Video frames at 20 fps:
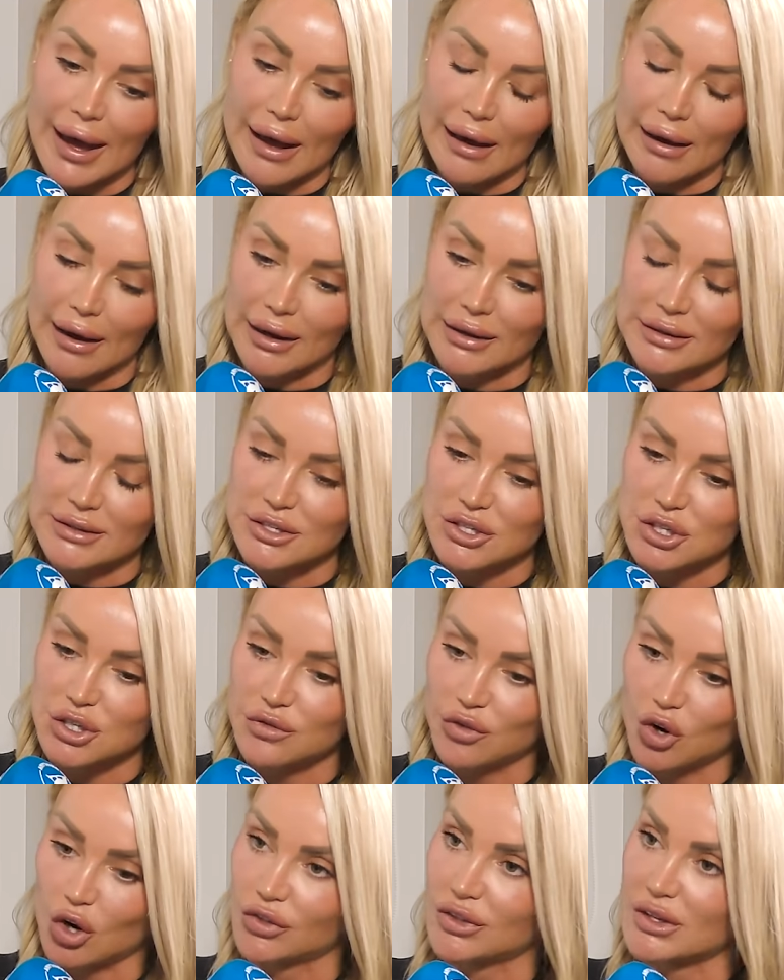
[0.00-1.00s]
and
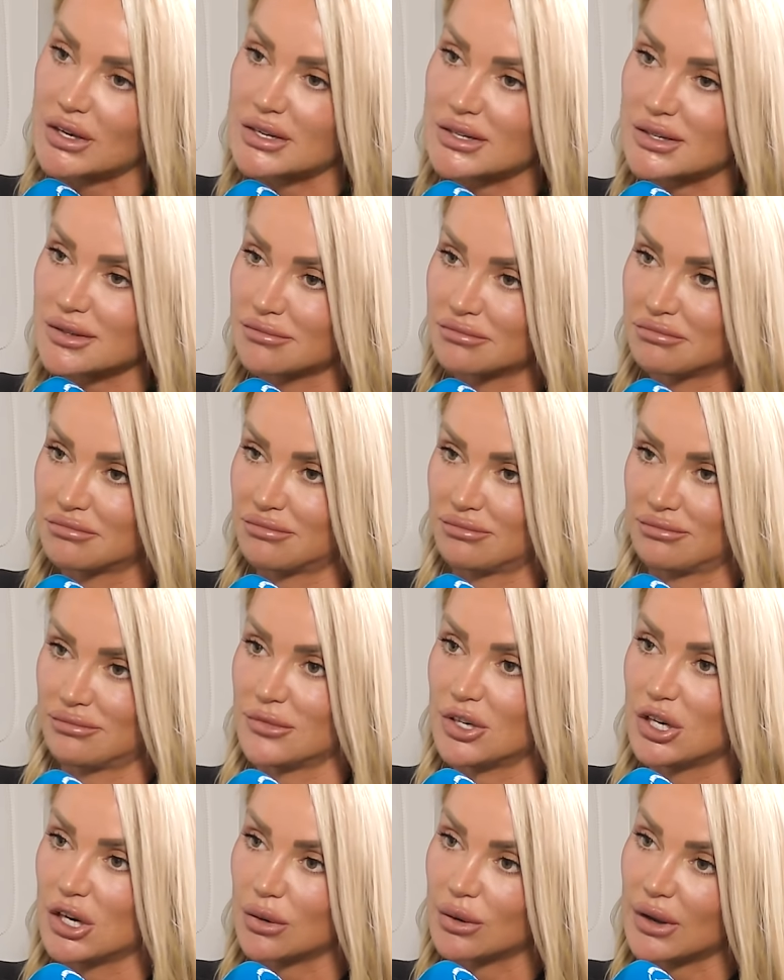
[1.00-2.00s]
you've got these
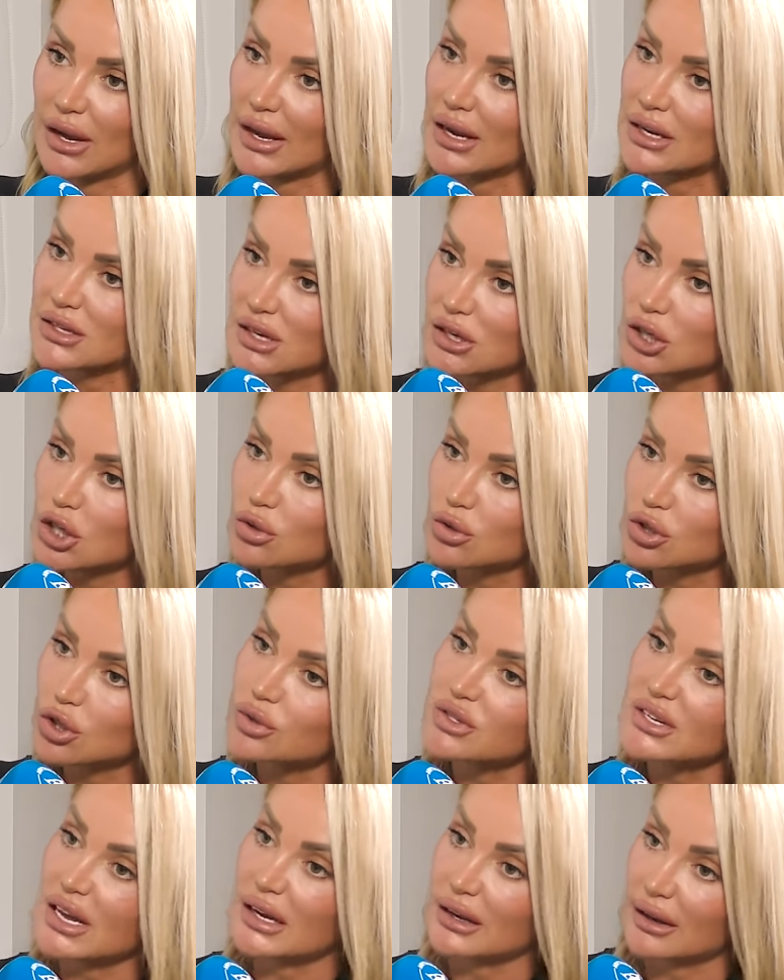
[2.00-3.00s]
you know girls that you
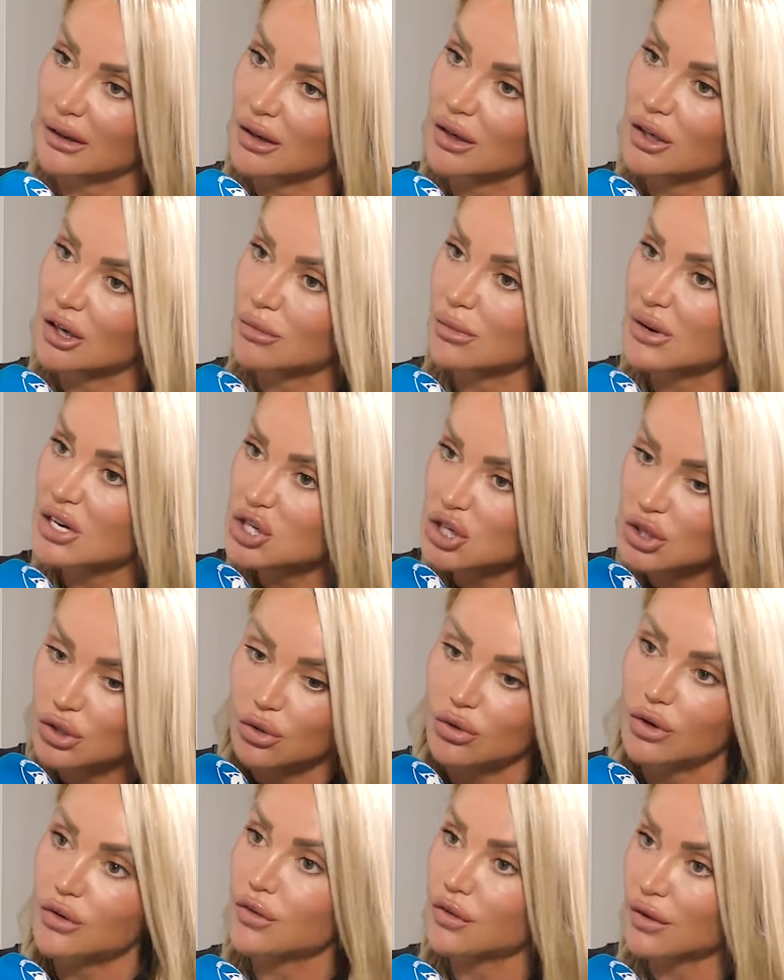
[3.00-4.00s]
you take like a commission
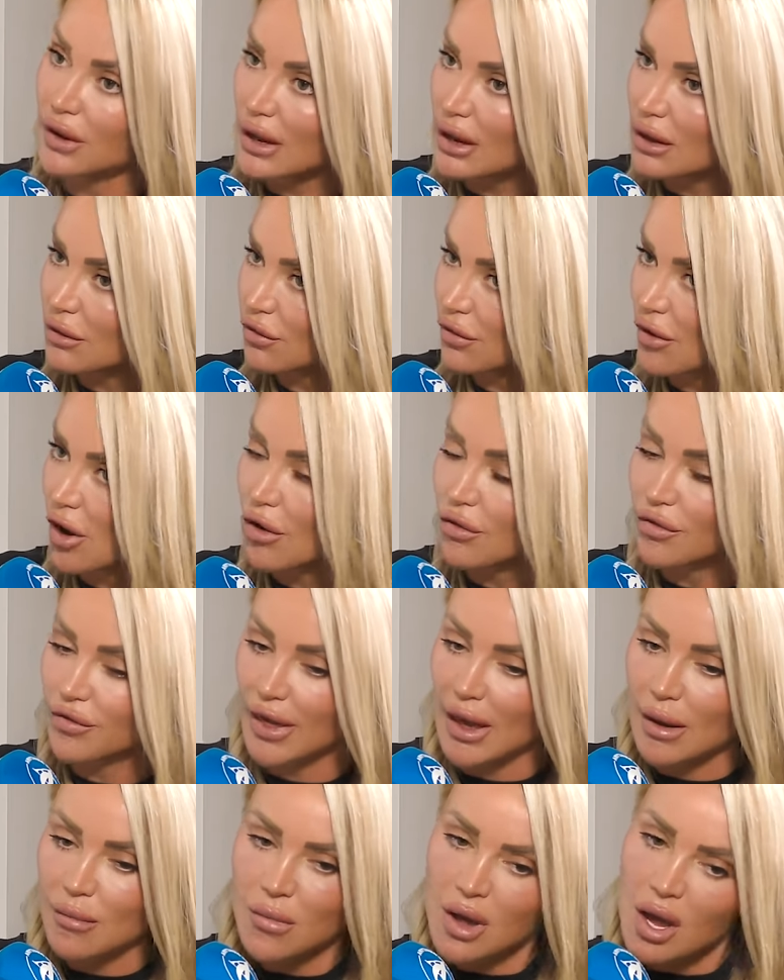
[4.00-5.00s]
or a fee off
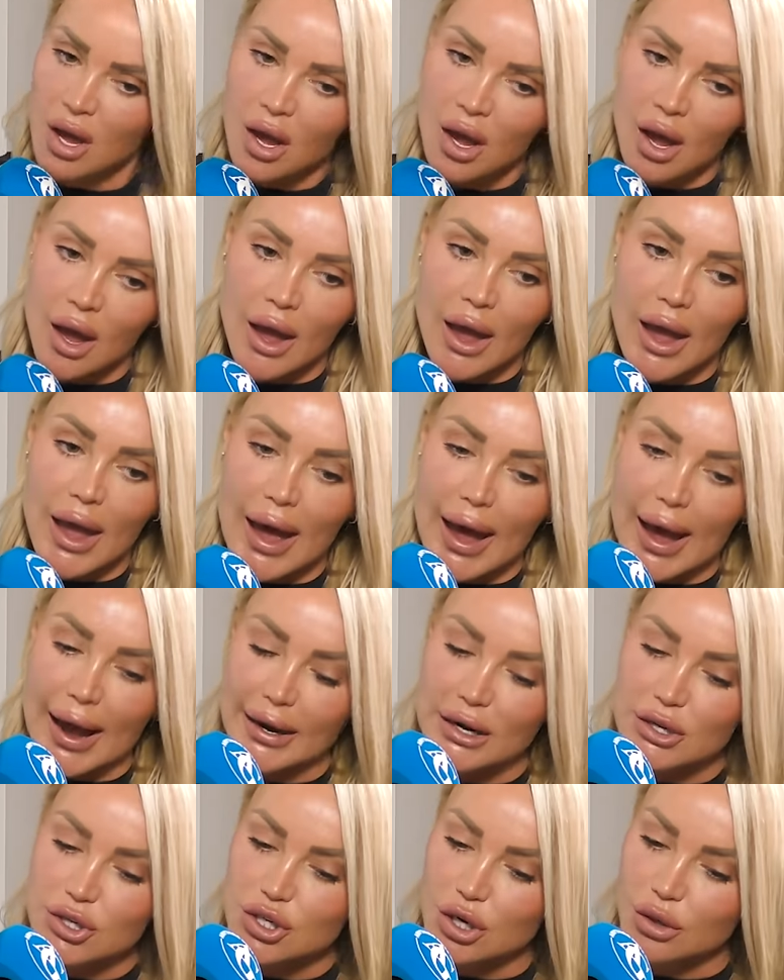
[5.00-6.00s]
them."
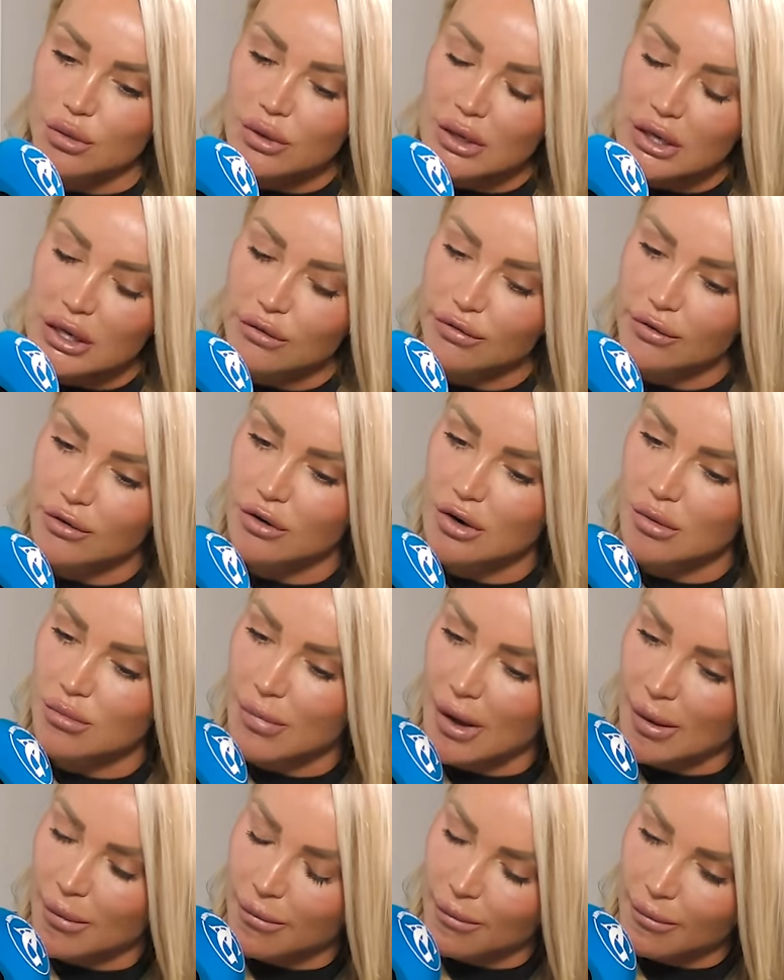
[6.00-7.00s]
And I don't even
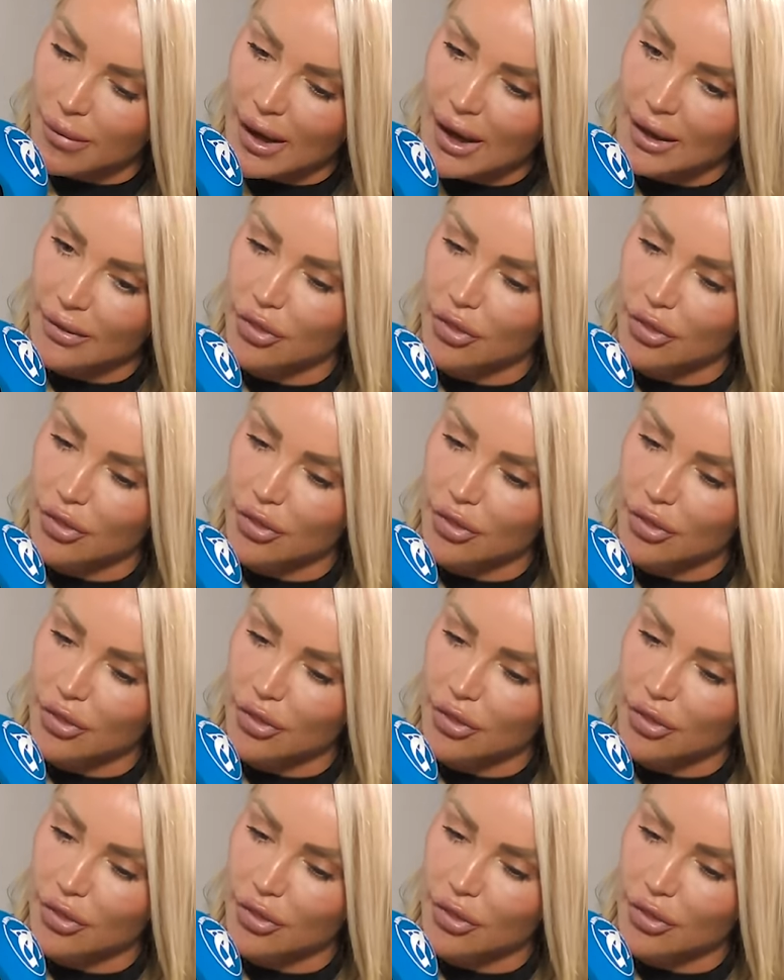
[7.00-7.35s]
remember